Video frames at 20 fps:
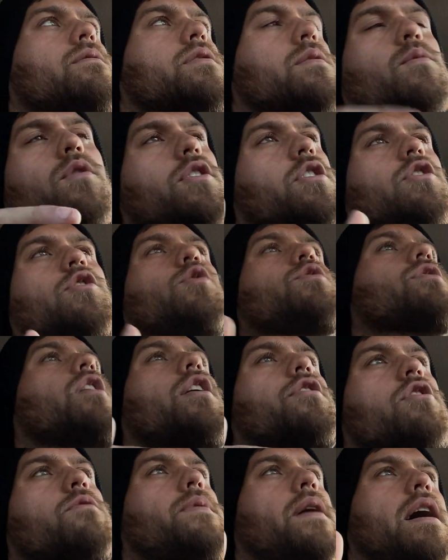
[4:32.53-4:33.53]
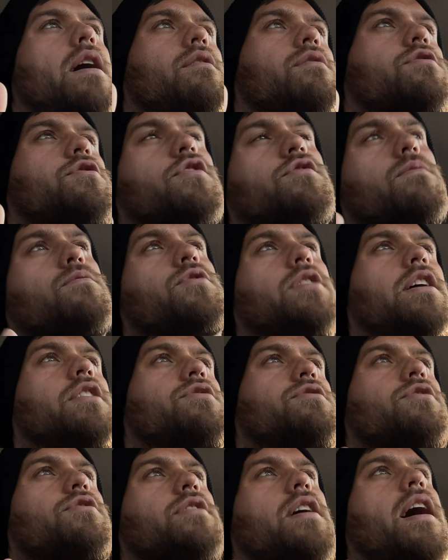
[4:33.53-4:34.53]
Someone can lose 100 pounds just from
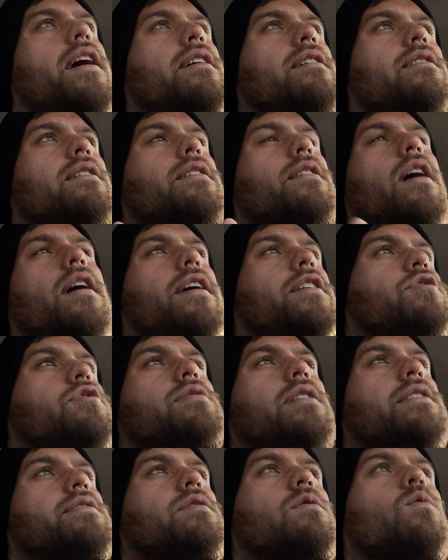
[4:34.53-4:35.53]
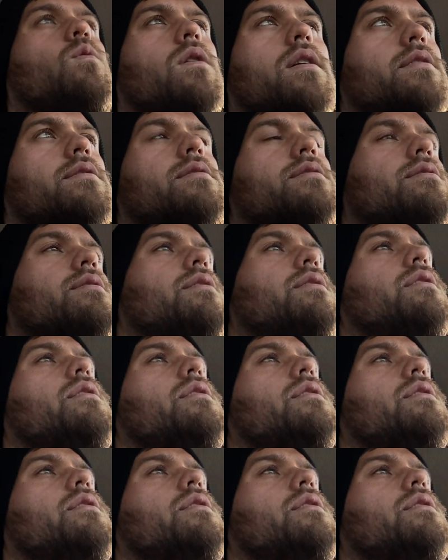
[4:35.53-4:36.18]
changing their diet and not exercising once.